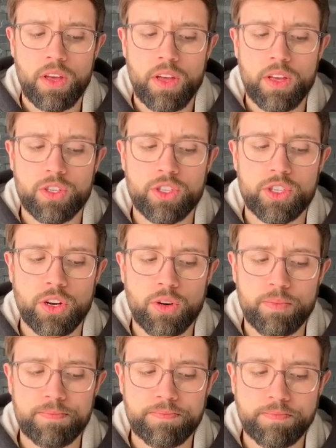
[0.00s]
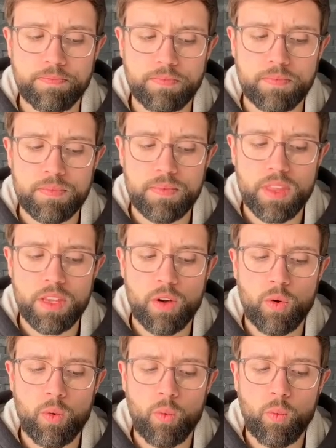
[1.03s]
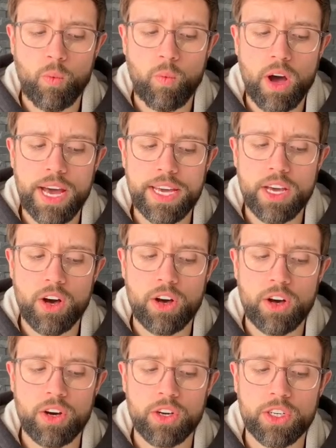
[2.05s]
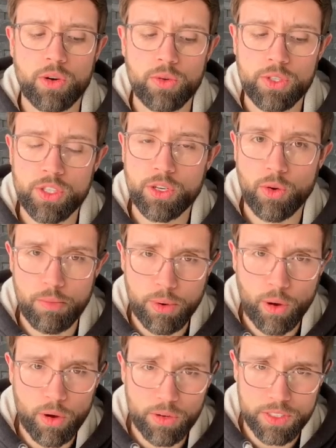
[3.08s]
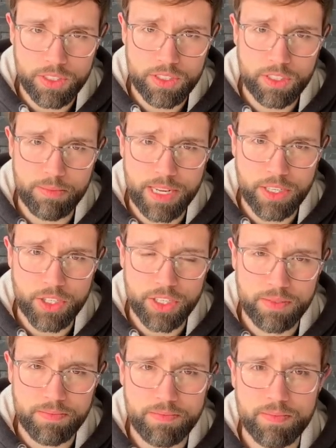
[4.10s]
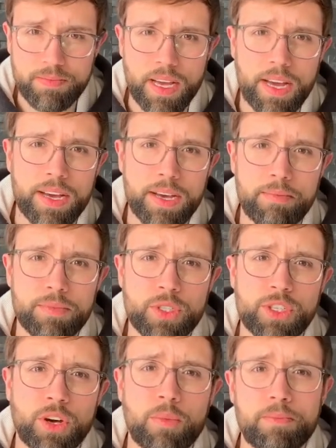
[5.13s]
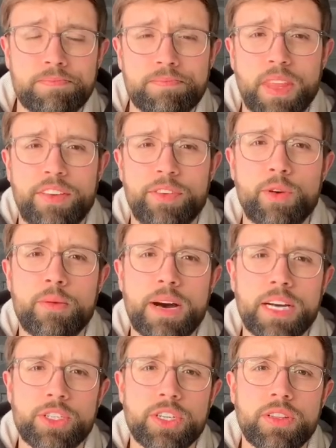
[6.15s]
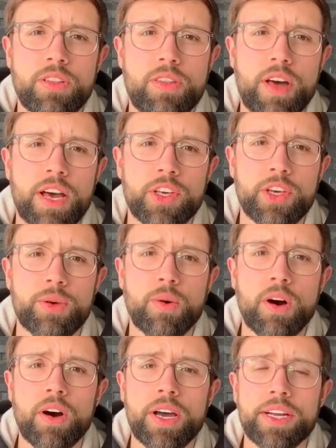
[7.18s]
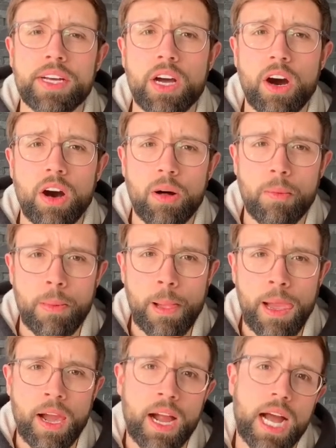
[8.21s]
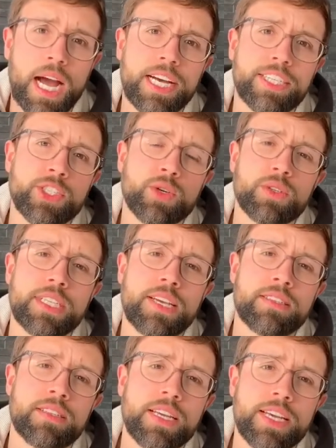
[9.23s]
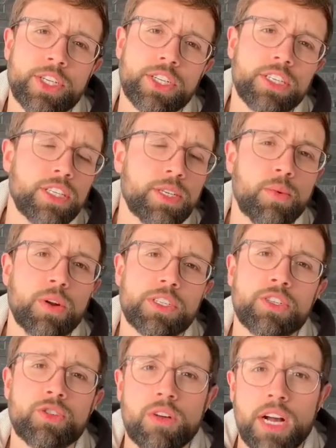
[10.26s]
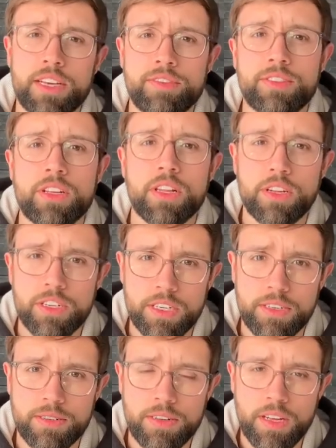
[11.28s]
So, why are goals so important to mention? So, if you imagine that you are in a car and your destination, you want to drive to London.